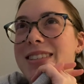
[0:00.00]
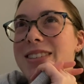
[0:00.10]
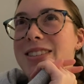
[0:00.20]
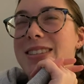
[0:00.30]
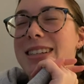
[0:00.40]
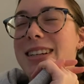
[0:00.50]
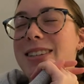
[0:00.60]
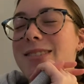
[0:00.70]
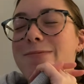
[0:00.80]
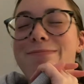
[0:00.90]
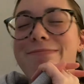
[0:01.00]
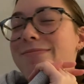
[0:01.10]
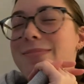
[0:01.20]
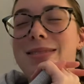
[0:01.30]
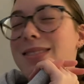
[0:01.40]
so like,
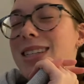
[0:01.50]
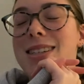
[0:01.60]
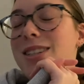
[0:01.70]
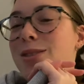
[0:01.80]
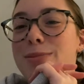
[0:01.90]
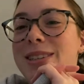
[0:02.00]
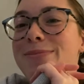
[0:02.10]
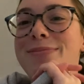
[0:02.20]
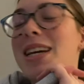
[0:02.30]
shma.